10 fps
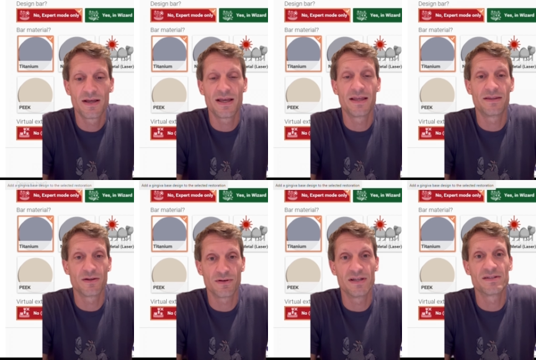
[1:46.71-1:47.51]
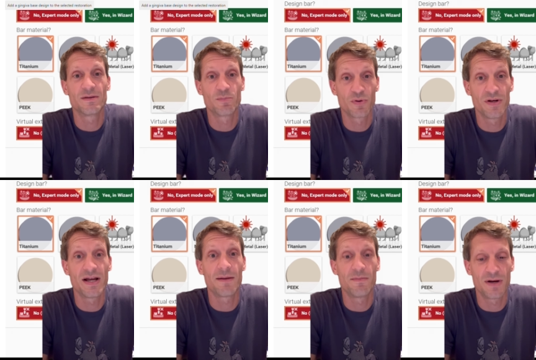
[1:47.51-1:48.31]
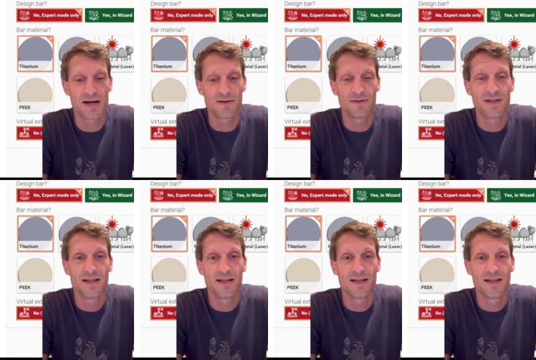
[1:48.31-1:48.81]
and there is a pre-op model.